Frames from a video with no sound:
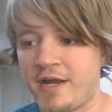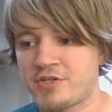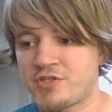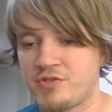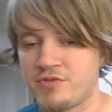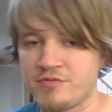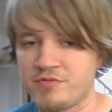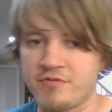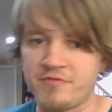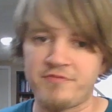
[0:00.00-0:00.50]

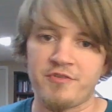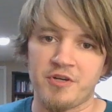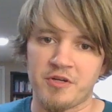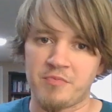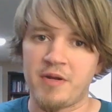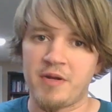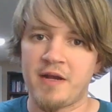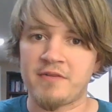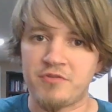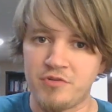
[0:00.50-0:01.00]
actually
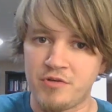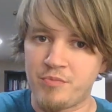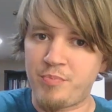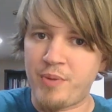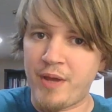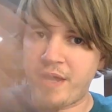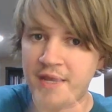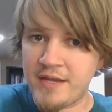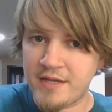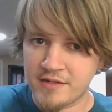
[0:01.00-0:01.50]
referring back to a
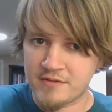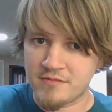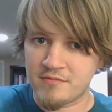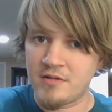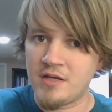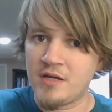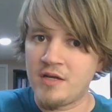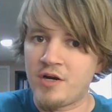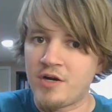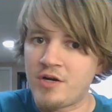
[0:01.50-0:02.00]

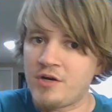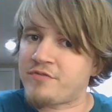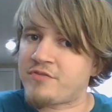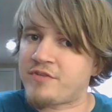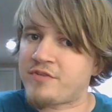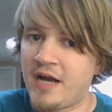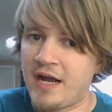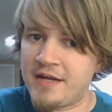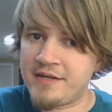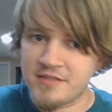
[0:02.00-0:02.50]
pagan
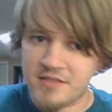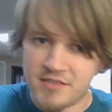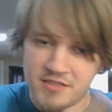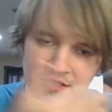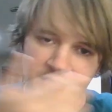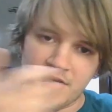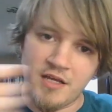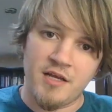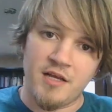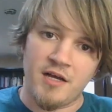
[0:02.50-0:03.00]
earth
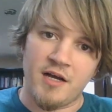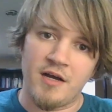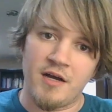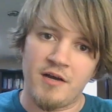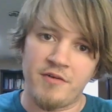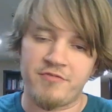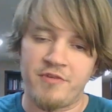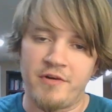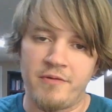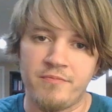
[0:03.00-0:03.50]
goddess
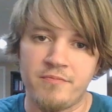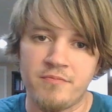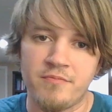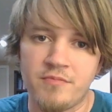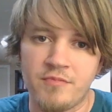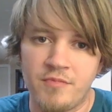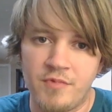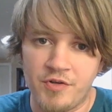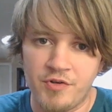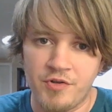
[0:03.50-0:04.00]

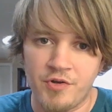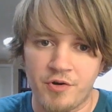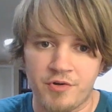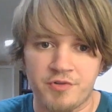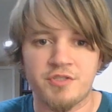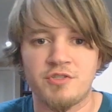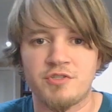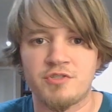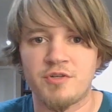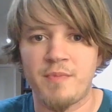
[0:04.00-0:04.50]
from the
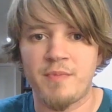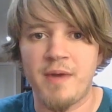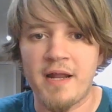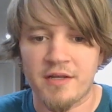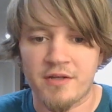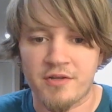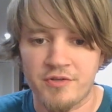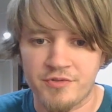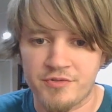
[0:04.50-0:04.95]
Norse and Germanic